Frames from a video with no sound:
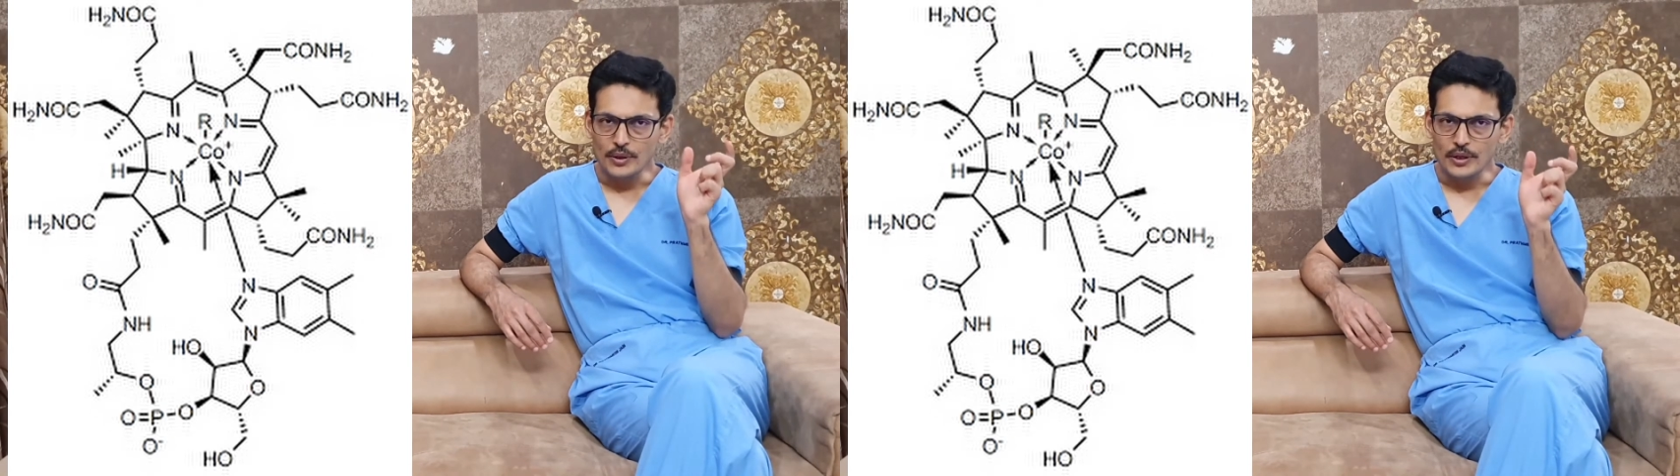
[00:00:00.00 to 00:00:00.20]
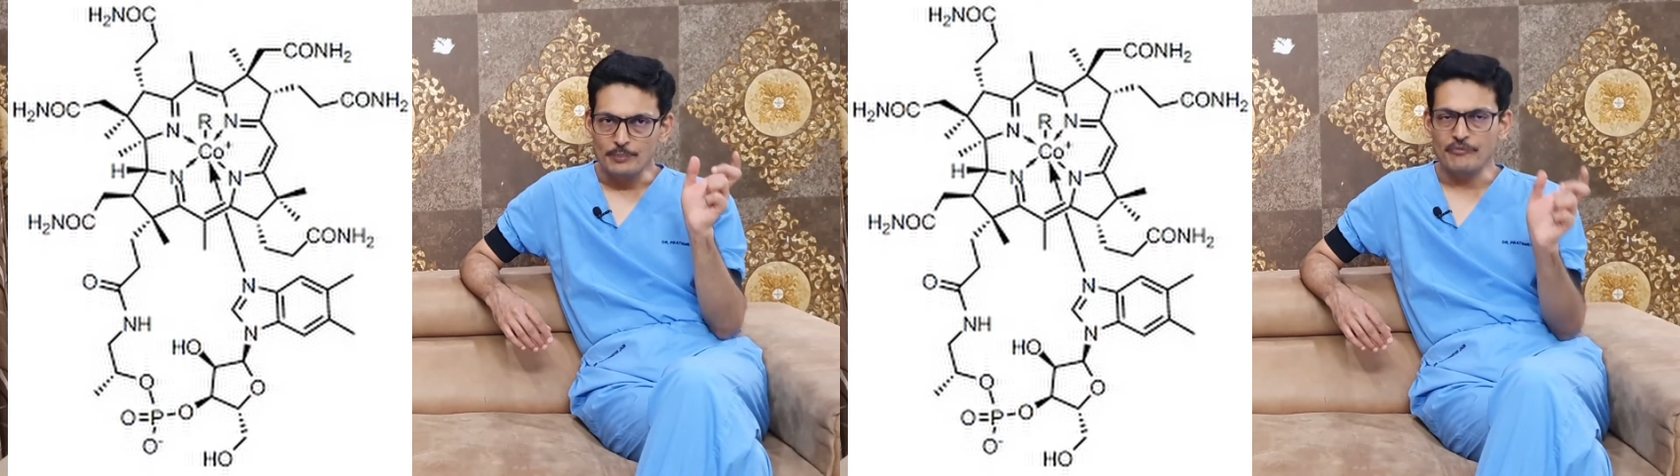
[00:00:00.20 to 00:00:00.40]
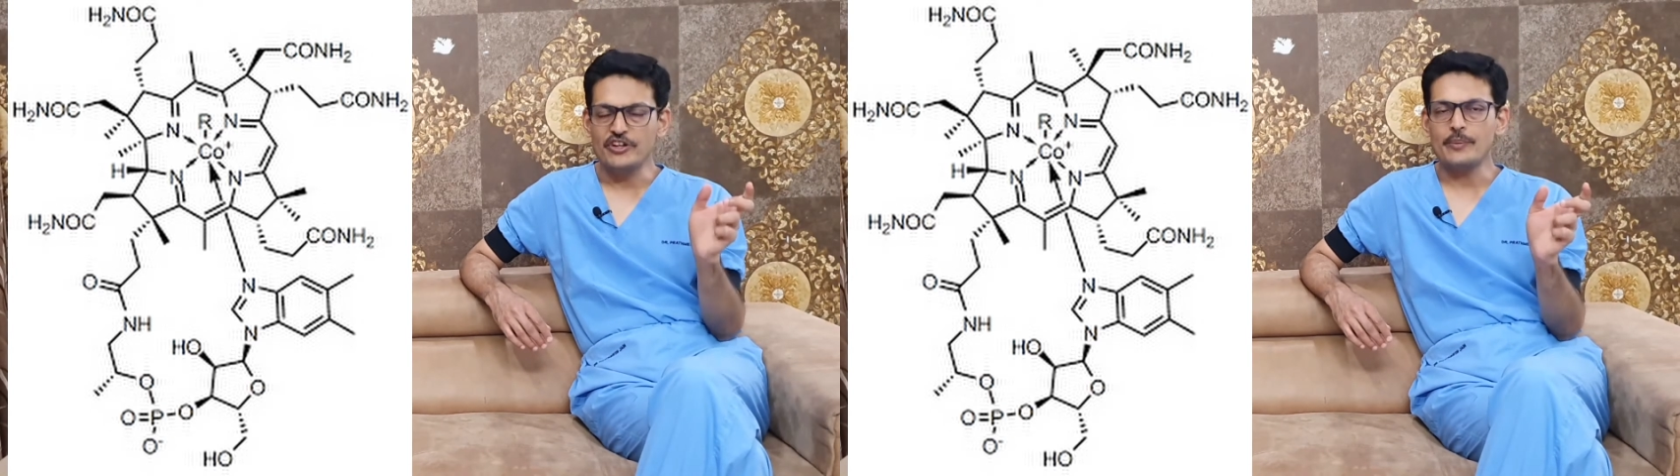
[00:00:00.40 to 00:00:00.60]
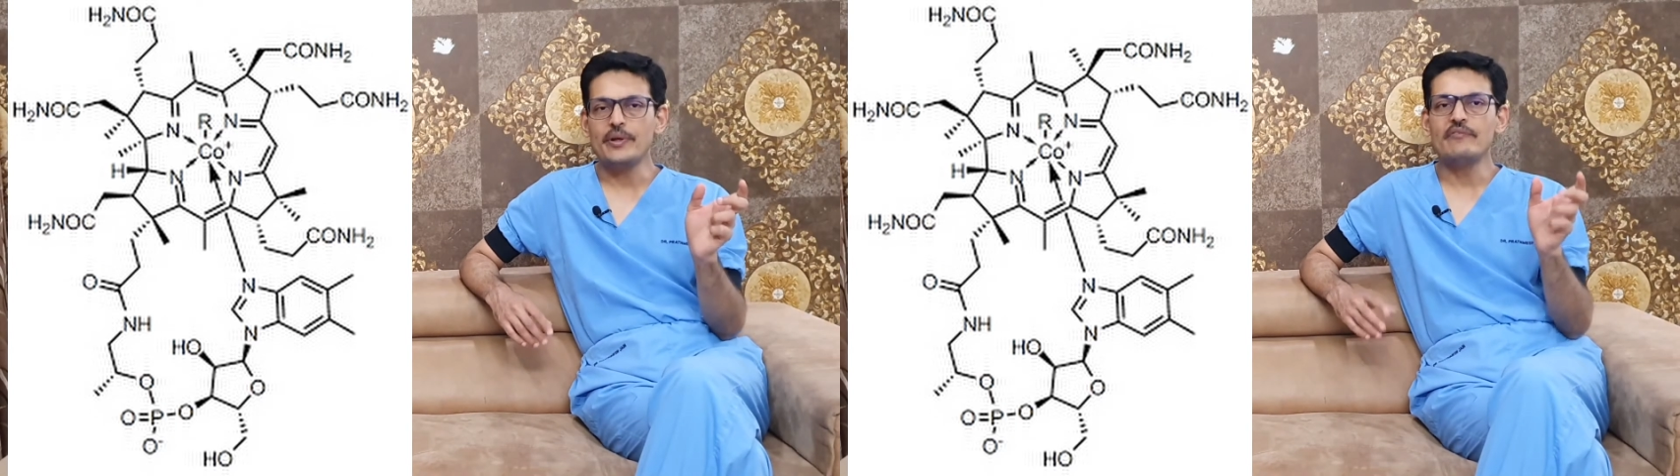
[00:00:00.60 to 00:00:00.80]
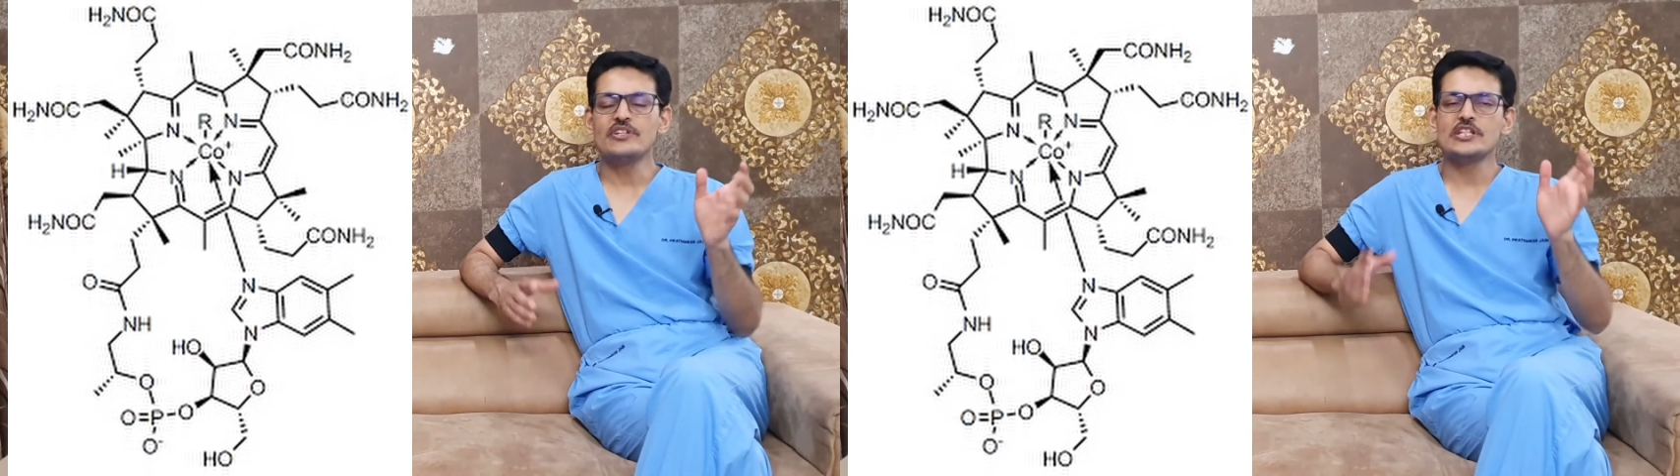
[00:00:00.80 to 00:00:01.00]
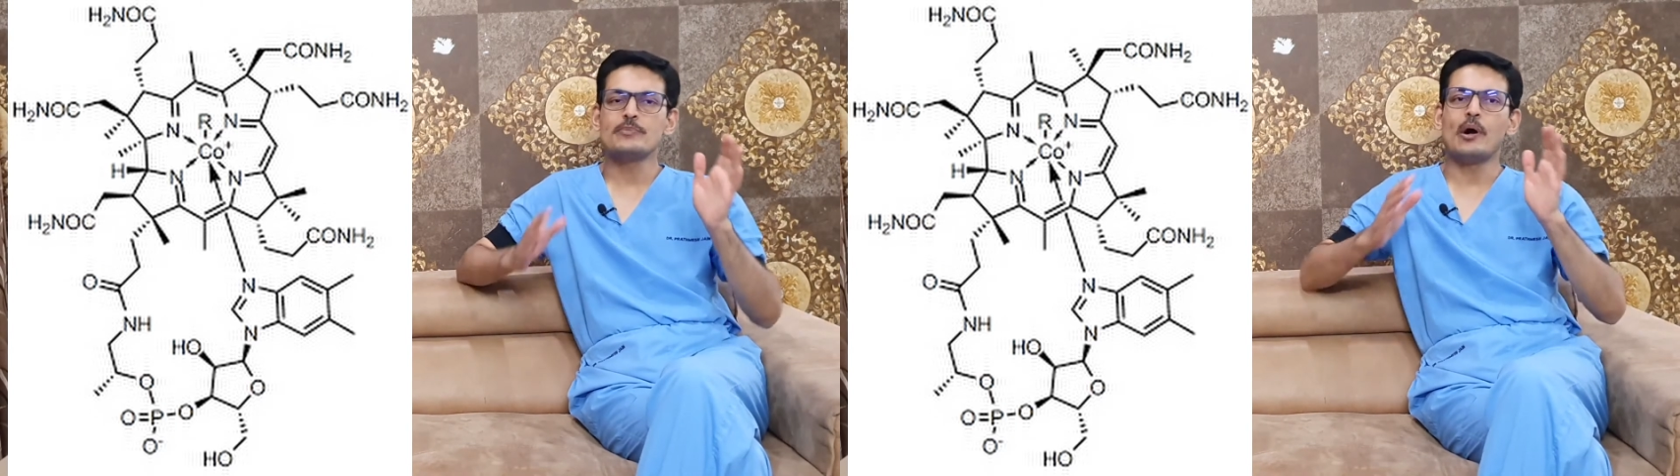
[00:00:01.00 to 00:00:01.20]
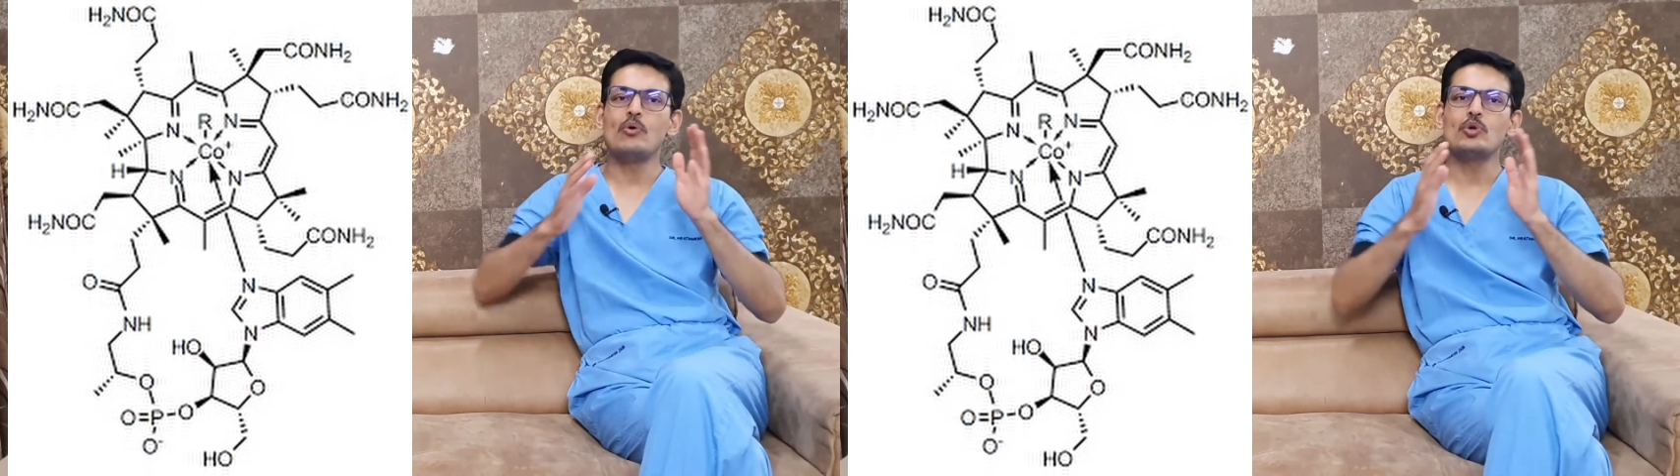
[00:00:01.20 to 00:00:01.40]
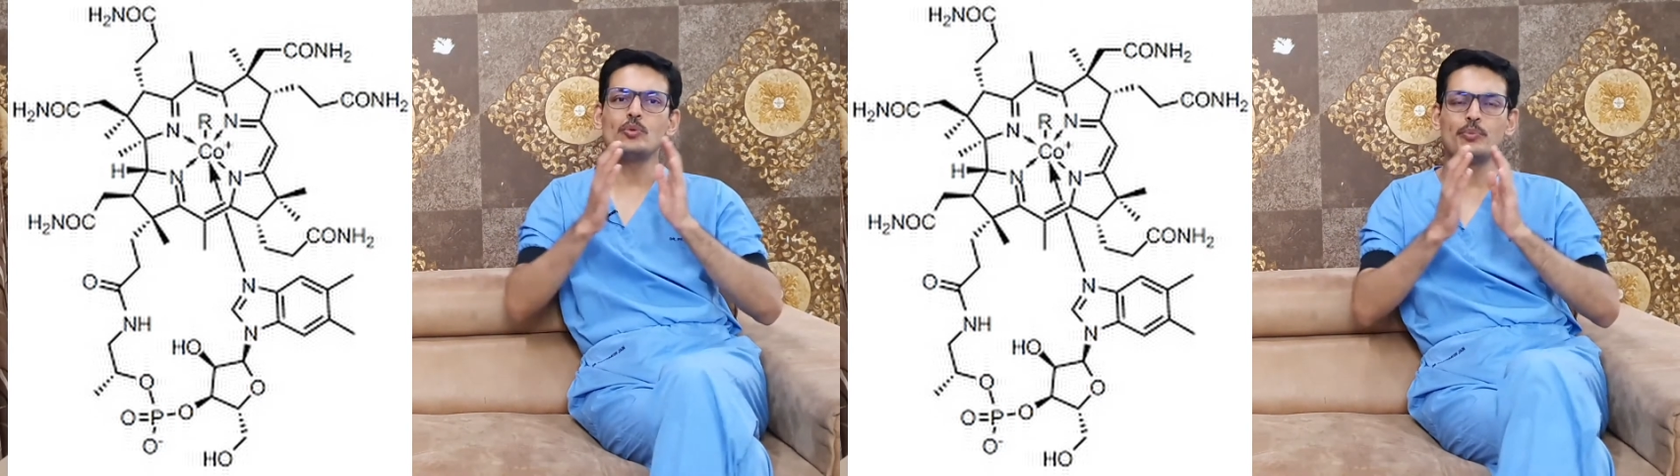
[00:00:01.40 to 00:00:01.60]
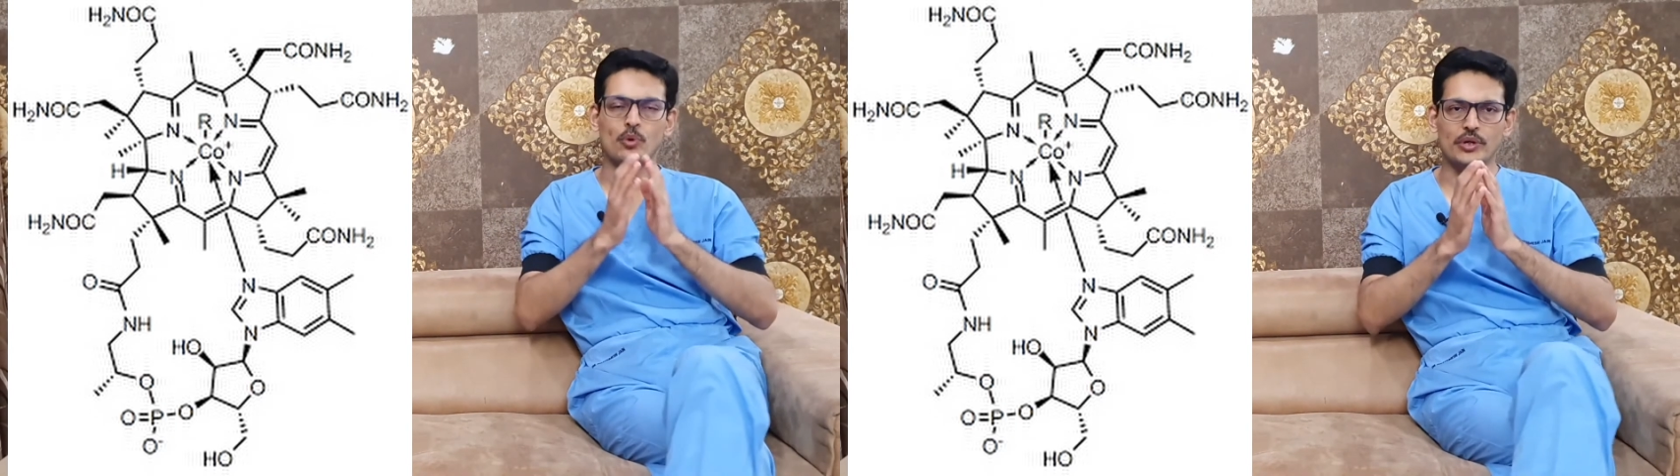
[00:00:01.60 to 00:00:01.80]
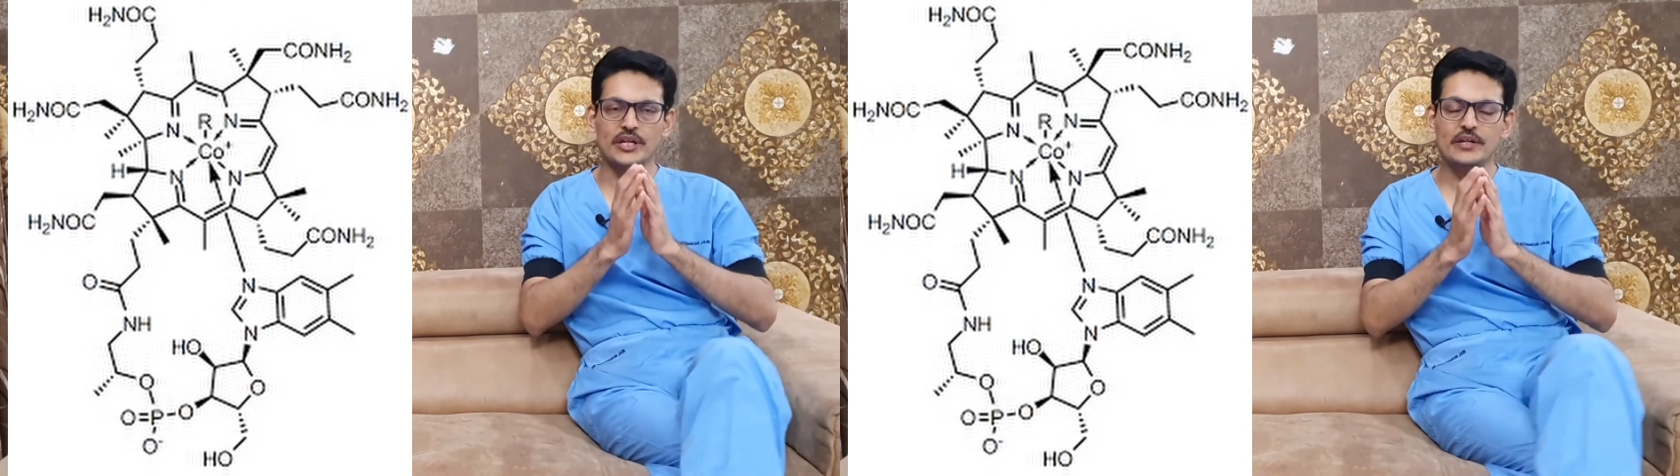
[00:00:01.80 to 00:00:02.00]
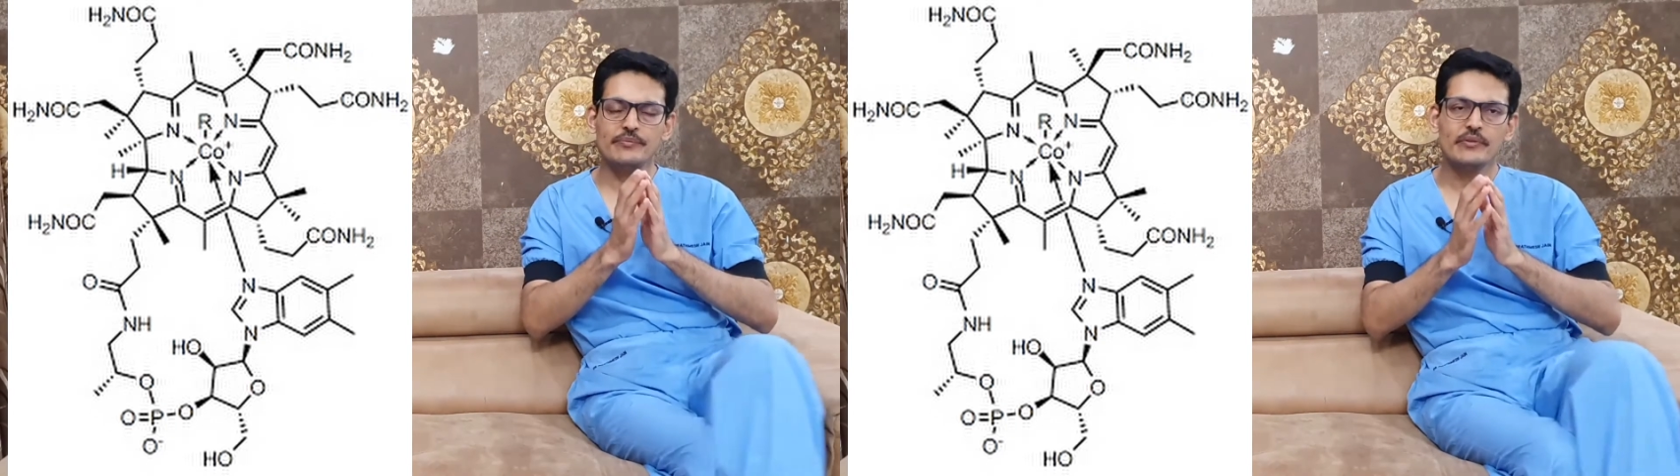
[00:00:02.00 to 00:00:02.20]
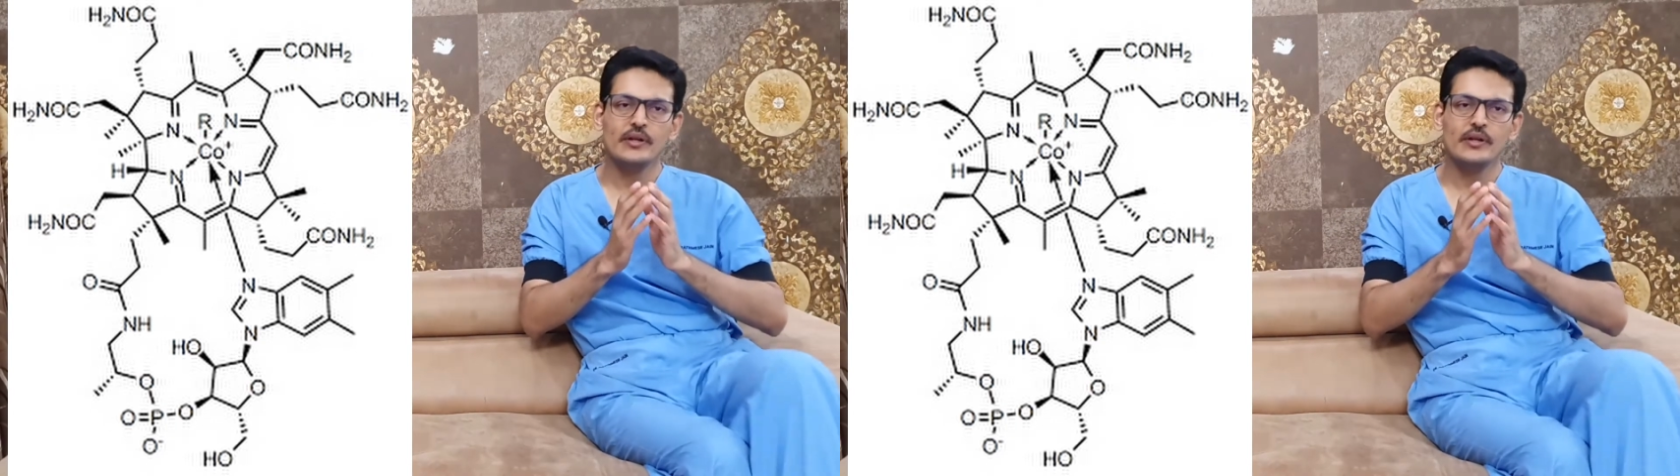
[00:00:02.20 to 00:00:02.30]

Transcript: vitamin which is bound to protein,